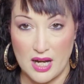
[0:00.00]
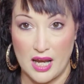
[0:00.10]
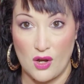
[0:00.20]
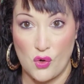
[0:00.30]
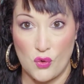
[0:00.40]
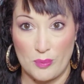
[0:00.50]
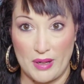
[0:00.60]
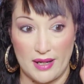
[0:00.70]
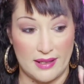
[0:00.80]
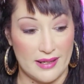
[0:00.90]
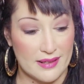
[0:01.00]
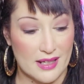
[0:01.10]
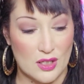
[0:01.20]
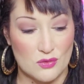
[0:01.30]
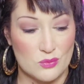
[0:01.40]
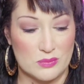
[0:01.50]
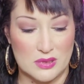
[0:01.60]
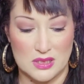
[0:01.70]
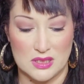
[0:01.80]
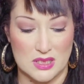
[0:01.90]
I hope I like it. I'm
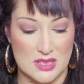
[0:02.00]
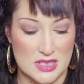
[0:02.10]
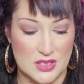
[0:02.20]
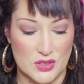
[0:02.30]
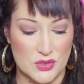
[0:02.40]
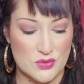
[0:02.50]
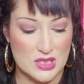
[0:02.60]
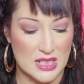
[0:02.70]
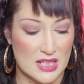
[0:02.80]
gonna continue using it.